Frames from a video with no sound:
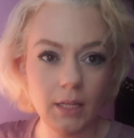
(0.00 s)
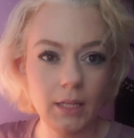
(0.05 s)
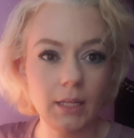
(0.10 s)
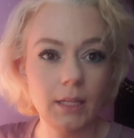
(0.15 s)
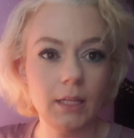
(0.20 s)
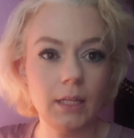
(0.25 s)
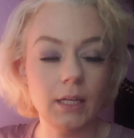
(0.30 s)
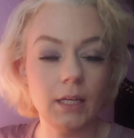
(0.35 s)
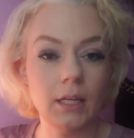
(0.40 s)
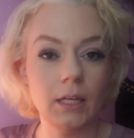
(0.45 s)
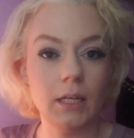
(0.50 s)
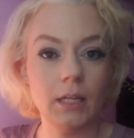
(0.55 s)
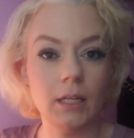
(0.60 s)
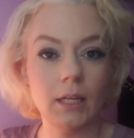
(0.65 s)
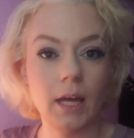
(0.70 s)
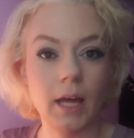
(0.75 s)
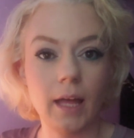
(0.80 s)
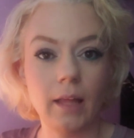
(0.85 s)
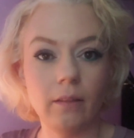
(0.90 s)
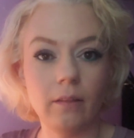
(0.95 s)
and
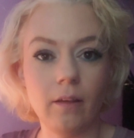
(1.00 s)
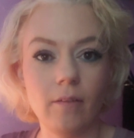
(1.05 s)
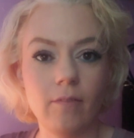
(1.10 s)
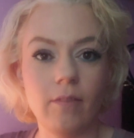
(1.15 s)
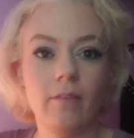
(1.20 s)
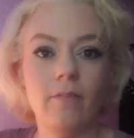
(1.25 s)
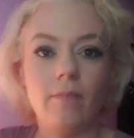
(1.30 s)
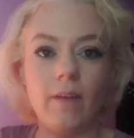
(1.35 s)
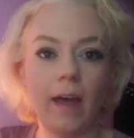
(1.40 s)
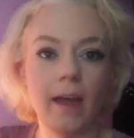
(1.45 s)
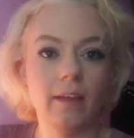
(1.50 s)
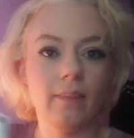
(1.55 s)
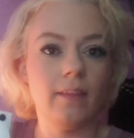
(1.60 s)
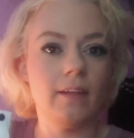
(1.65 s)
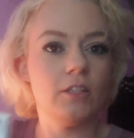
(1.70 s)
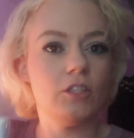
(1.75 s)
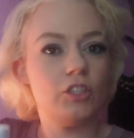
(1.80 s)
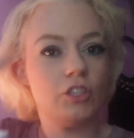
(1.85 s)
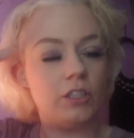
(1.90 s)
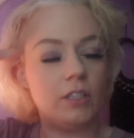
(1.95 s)
I love the fact
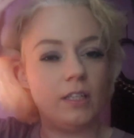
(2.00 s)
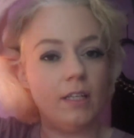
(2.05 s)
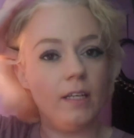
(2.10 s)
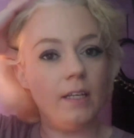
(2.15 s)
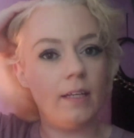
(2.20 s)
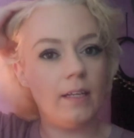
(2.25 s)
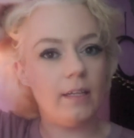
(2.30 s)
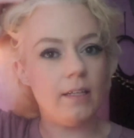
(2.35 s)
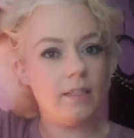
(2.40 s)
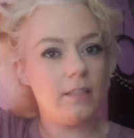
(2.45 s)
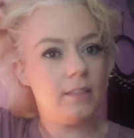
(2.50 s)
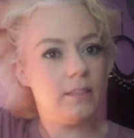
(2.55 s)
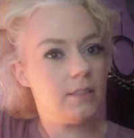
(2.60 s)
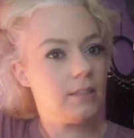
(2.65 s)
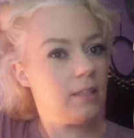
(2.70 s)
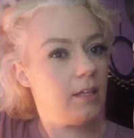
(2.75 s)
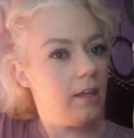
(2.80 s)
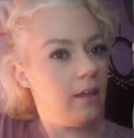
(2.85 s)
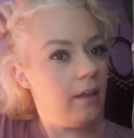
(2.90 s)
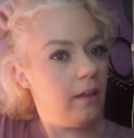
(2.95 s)
that she
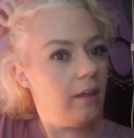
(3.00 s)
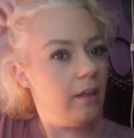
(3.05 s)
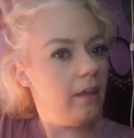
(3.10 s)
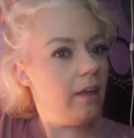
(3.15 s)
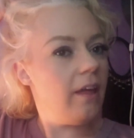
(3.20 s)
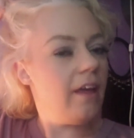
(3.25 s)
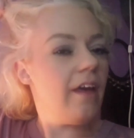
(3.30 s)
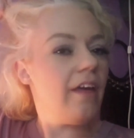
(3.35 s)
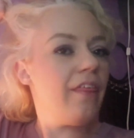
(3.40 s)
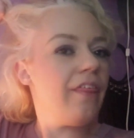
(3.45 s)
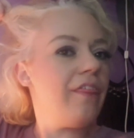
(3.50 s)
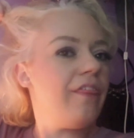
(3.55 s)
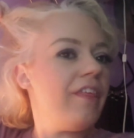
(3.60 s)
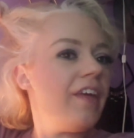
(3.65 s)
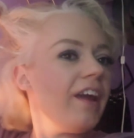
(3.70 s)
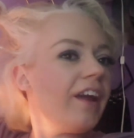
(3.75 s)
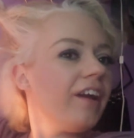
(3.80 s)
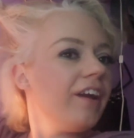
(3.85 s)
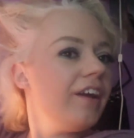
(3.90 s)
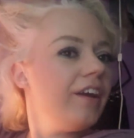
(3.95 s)
is
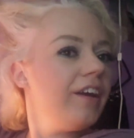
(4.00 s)
thick,